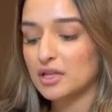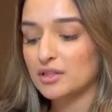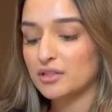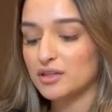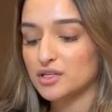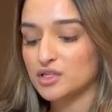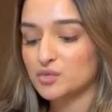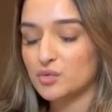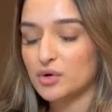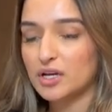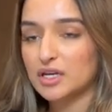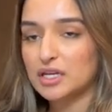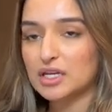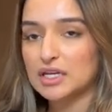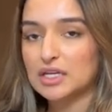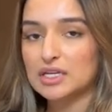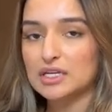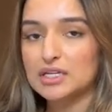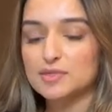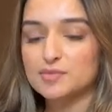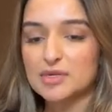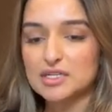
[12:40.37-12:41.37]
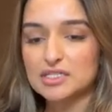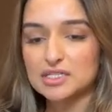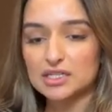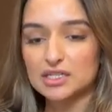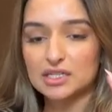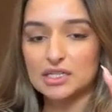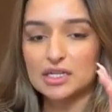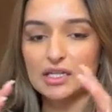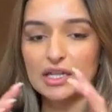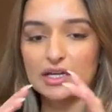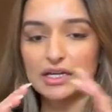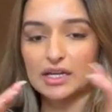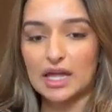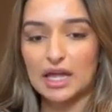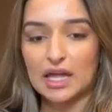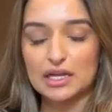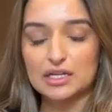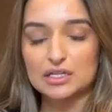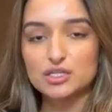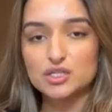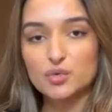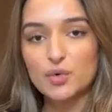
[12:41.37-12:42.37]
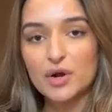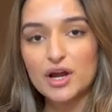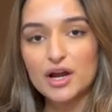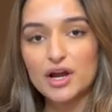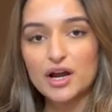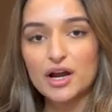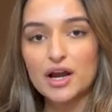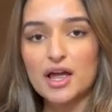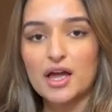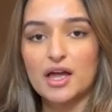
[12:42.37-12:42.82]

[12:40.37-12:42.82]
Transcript: this one is basically like a square